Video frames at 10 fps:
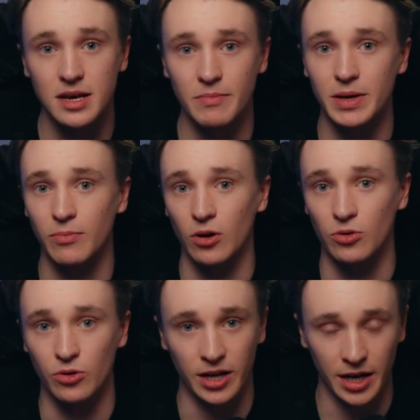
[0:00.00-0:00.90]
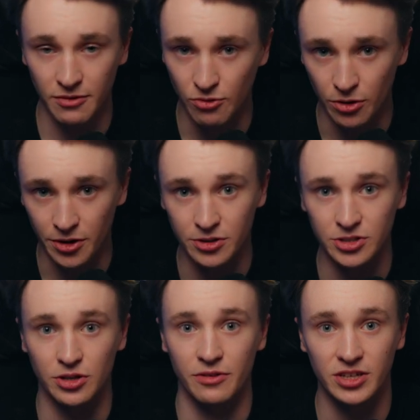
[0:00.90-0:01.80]
people who can afford your
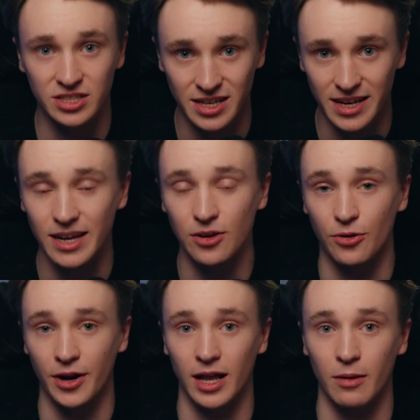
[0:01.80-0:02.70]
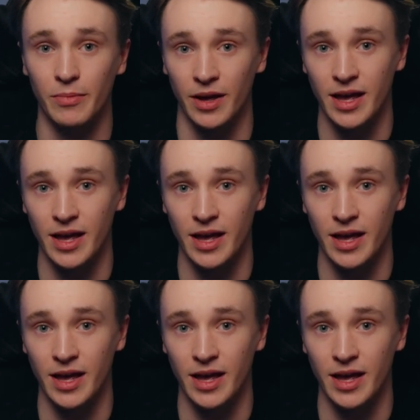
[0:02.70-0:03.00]
service, need your help,